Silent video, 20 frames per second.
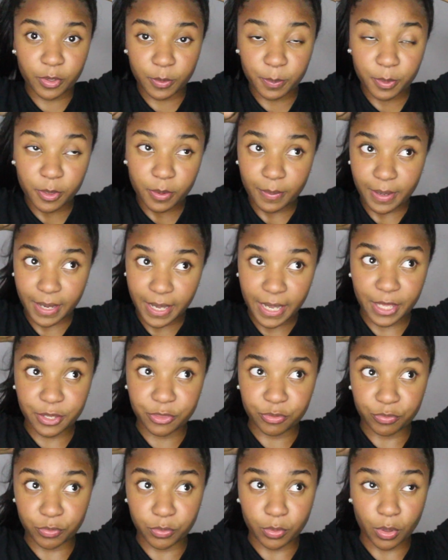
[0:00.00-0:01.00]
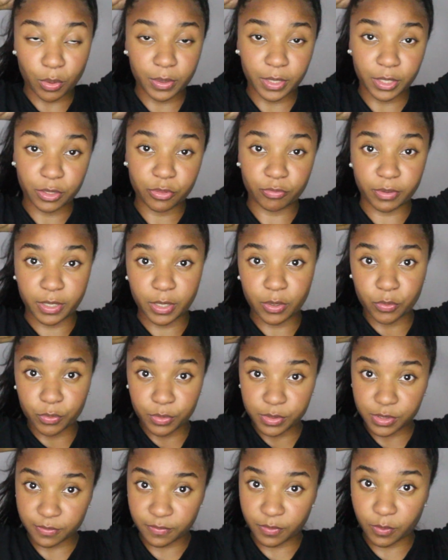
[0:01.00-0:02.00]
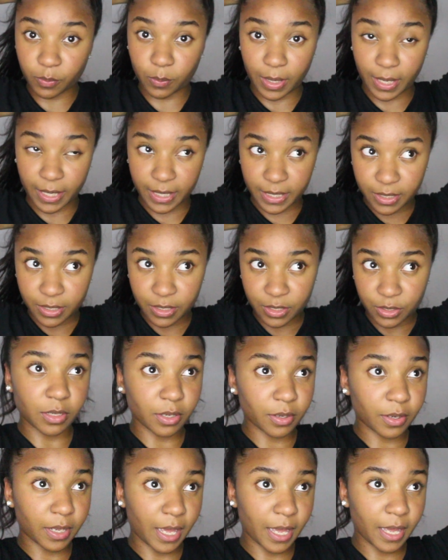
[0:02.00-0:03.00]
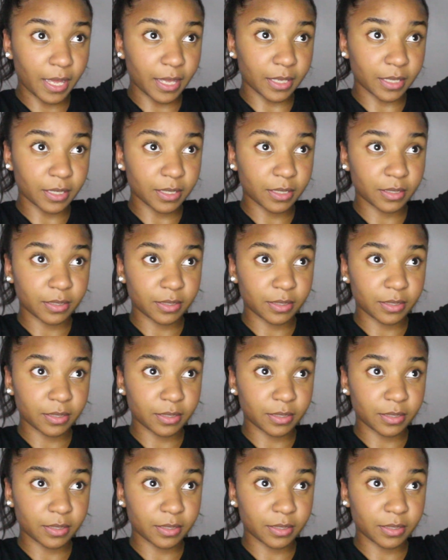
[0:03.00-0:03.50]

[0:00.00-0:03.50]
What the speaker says: going to put my hair through only 3/4 of the way. Okay.